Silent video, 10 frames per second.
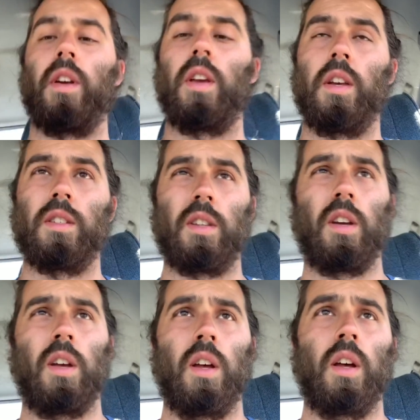he's
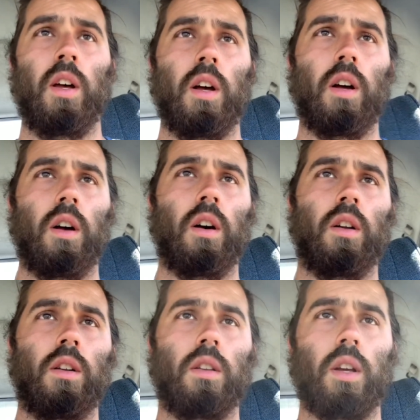
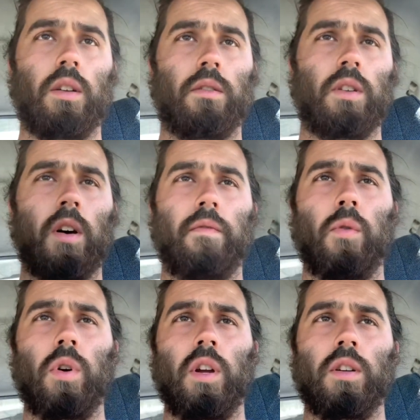uh, like top
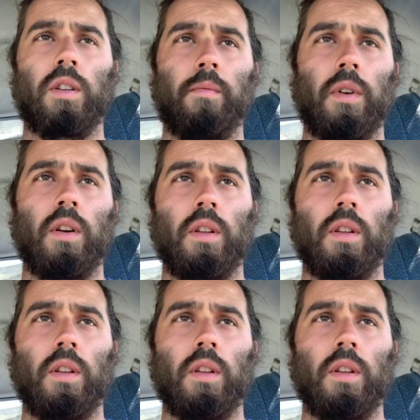40 or something on